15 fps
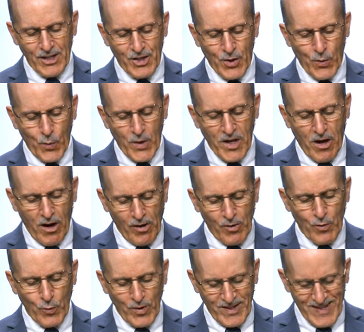uh, we are
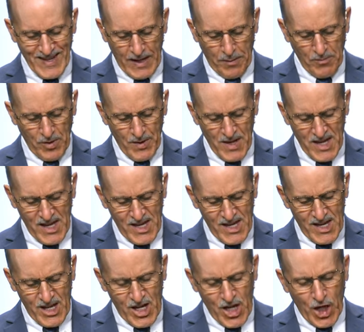redeemed.
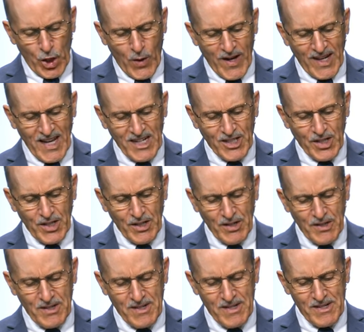You know, I'd like to
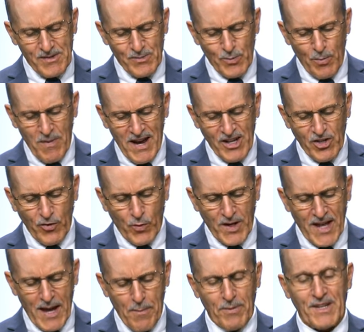remind you what
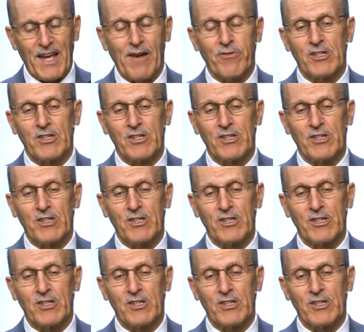happened. After